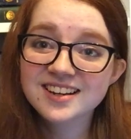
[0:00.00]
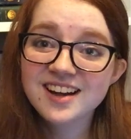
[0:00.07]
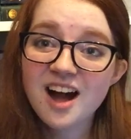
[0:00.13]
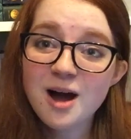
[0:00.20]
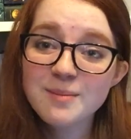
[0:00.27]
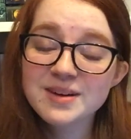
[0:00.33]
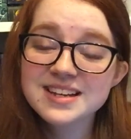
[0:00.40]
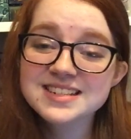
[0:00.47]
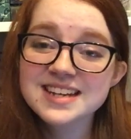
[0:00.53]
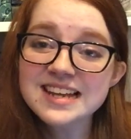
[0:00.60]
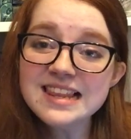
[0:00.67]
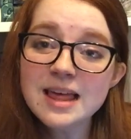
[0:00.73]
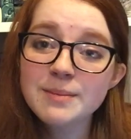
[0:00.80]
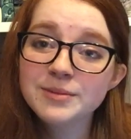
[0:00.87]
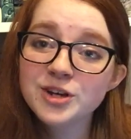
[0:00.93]
Comment
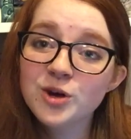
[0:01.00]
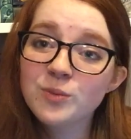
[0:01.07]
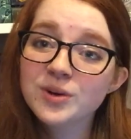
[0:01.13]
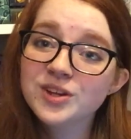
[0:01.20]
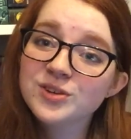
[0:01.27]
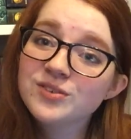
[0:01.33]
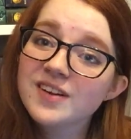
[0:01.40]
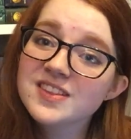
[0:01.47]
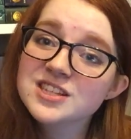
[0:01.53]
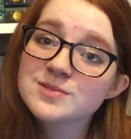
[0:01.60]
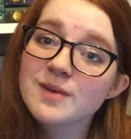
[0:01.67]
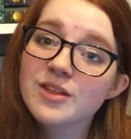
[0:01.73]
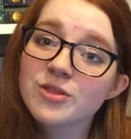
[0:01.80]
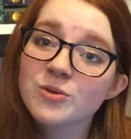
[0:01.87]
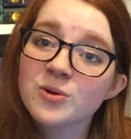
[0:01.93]
and let me know what you read this
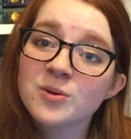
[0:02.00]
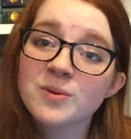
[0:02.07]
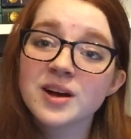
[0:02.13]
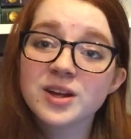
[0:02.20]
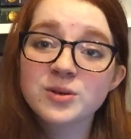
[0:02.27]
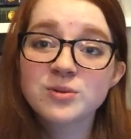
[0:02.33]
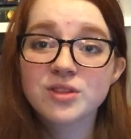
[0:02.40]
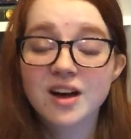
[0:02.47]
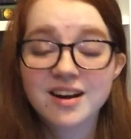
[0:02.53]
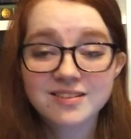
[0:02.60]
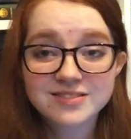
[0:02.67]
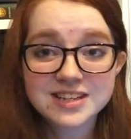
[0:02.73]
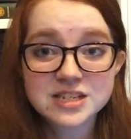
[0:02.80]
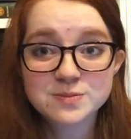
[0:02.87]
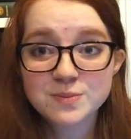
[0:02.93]
month or what you thought
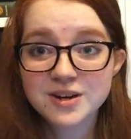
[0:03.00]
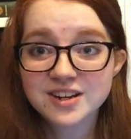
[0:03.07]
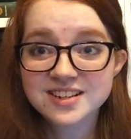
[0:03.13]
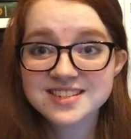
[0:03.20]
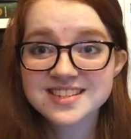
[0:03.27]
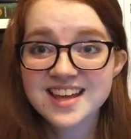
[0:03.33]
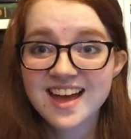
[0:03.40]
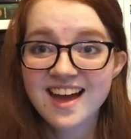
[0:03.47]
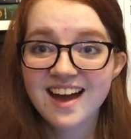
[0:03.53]
of these books.